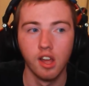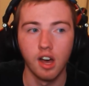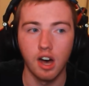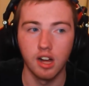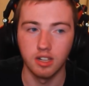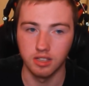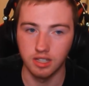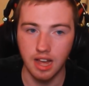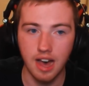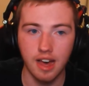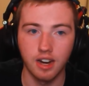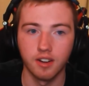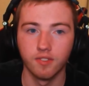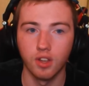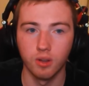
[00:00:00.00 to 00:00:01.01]
A lot
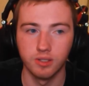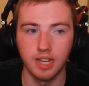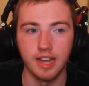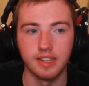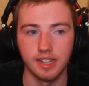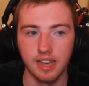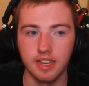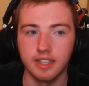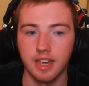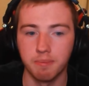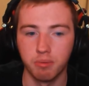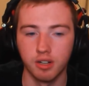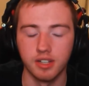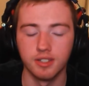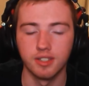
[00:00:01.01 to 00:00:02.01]
of those ideas get
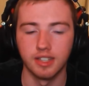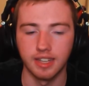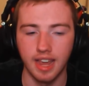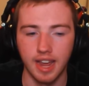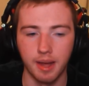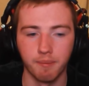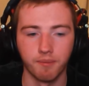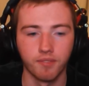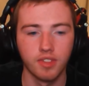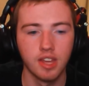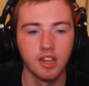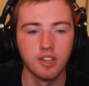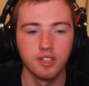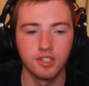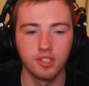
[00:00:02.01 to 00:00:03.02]
put into the game.
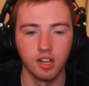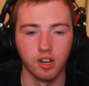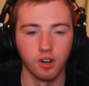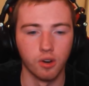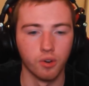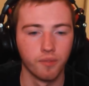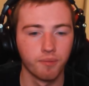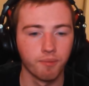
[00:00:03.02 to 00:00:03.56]
So